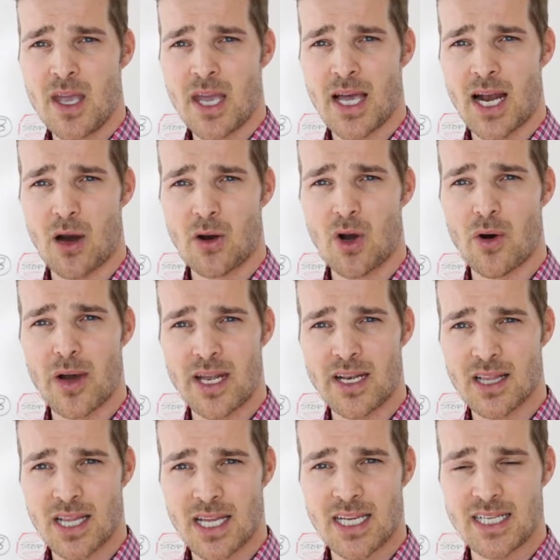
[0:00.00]
and I'll go ahead and
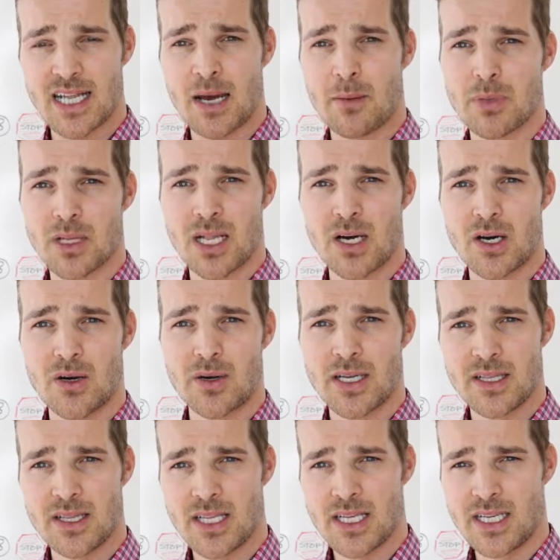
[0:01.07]
link down below
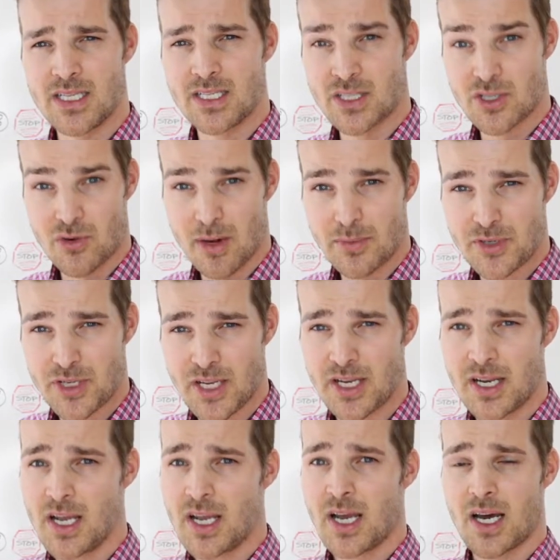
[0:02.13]
in the
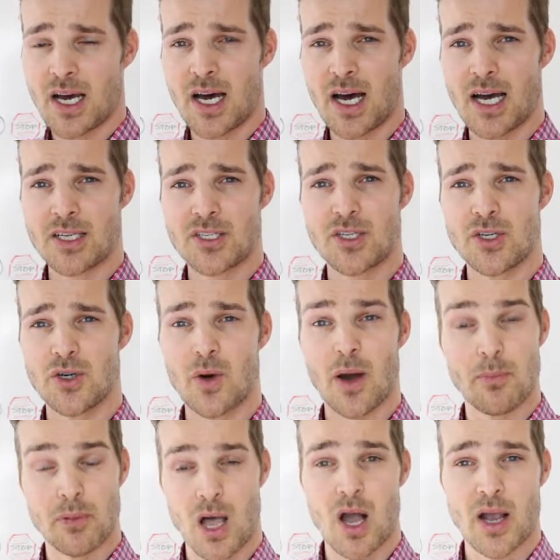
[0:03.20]
description to a
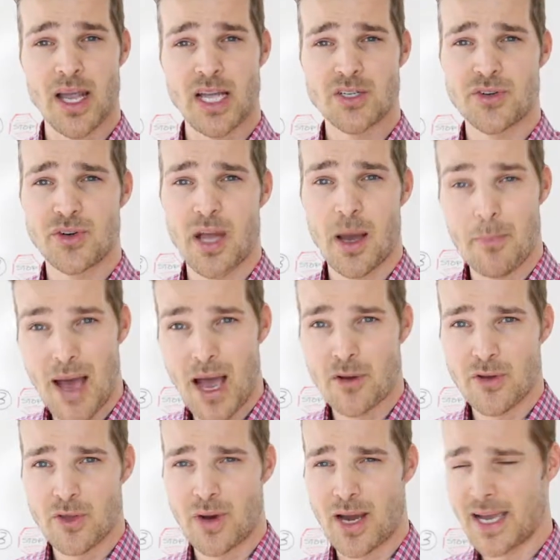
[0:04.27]
blog entry
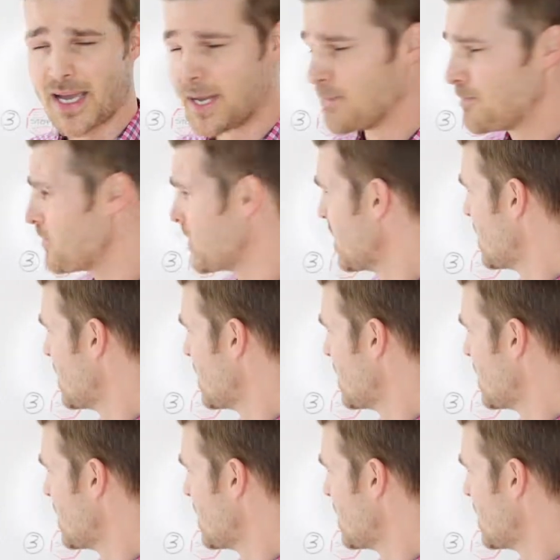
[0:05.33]
about UIM.